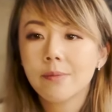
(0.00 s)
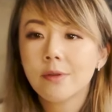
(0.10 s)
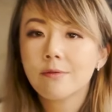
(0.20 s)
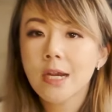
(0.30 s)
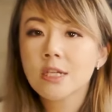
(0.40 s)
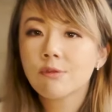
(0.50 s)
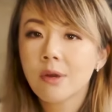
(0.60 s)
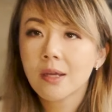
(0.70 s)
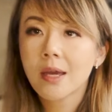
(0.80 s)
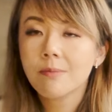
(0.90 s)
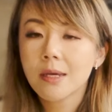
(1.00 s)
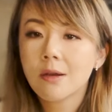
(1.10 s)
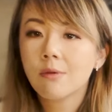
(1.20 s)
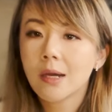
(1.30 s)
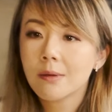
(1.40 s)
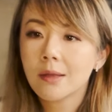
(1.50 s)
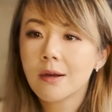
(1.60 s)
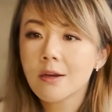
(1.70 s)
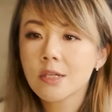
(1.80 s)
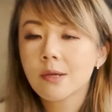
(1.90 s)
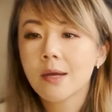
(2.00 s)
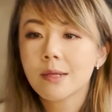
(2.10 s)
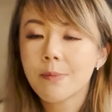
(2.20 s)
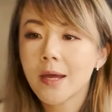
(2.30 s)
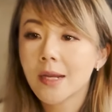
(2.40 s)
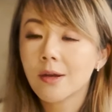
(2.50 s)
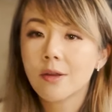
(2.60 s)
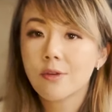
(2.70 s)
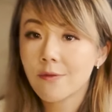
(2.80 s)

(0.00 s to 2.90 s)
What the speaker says: the range can be quite large depending on your